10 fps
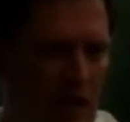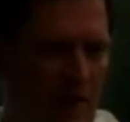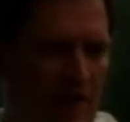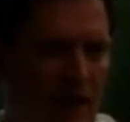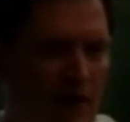
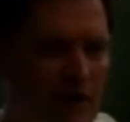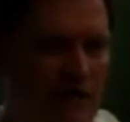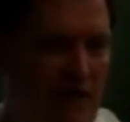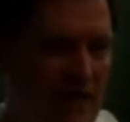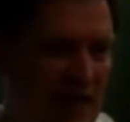of
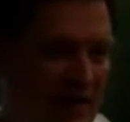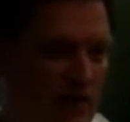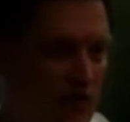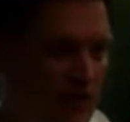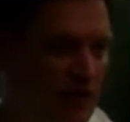heresy that
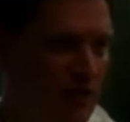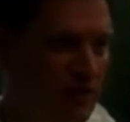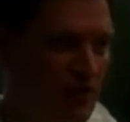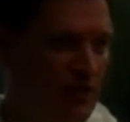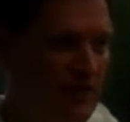has arisen
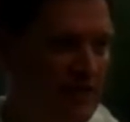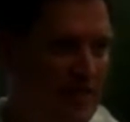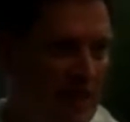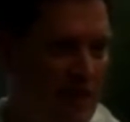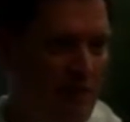during
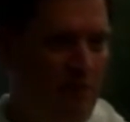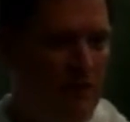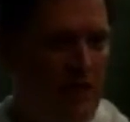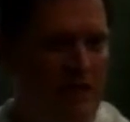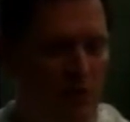this time,
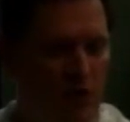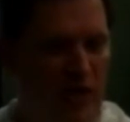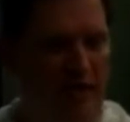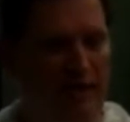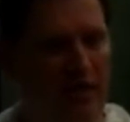not
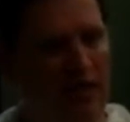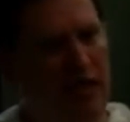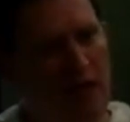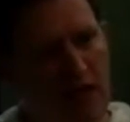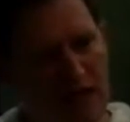
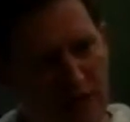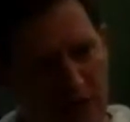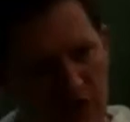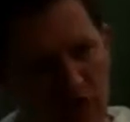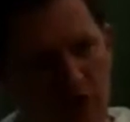surprisingly.
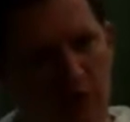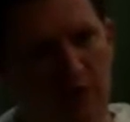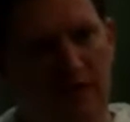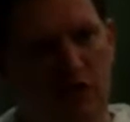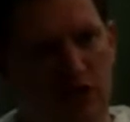Divisions
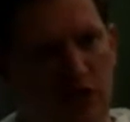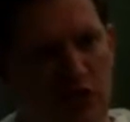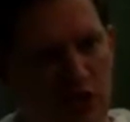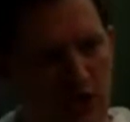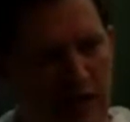within the
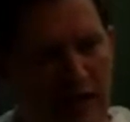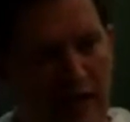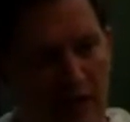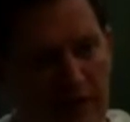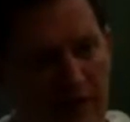church and
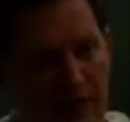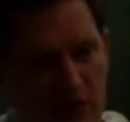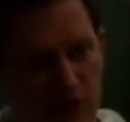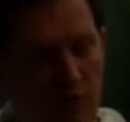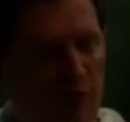
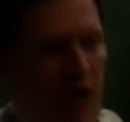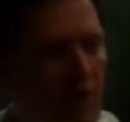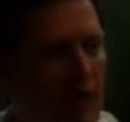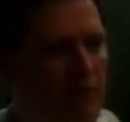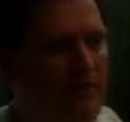heresies
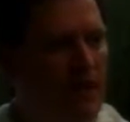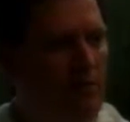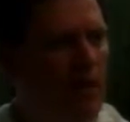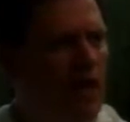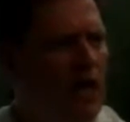pops
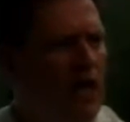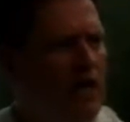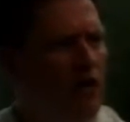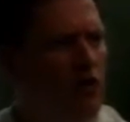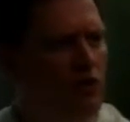up.
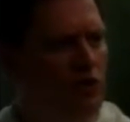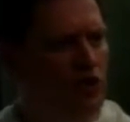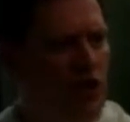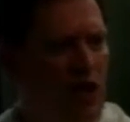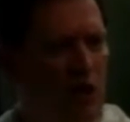
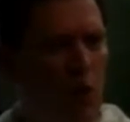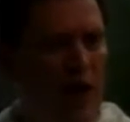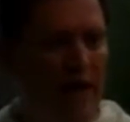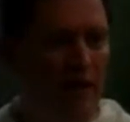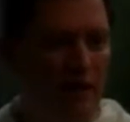John
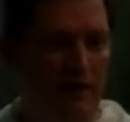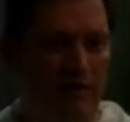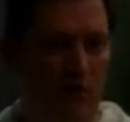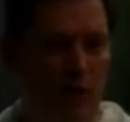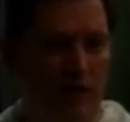
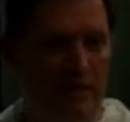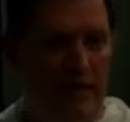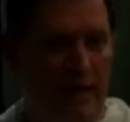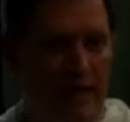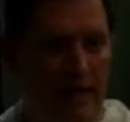Wycliffe
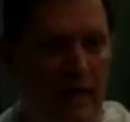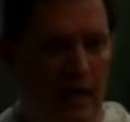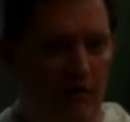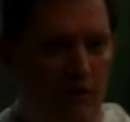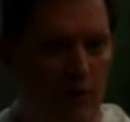was
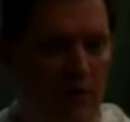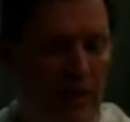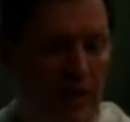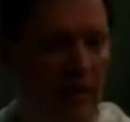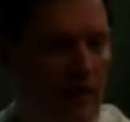from
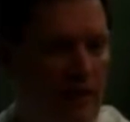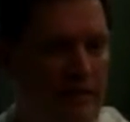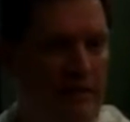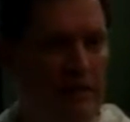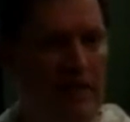
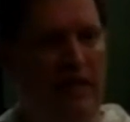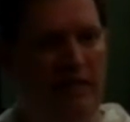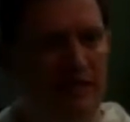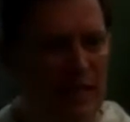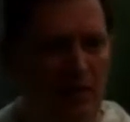England. He
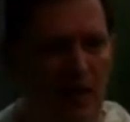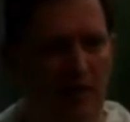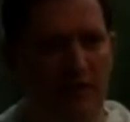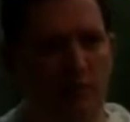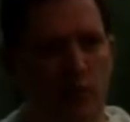is dead by
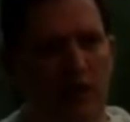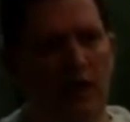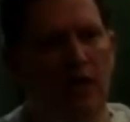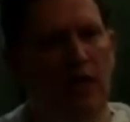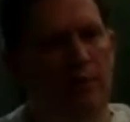this point.
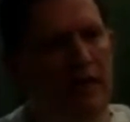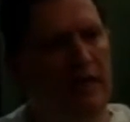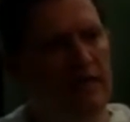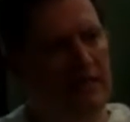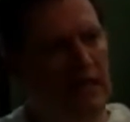
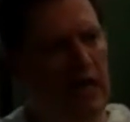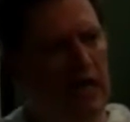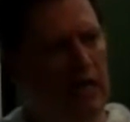But his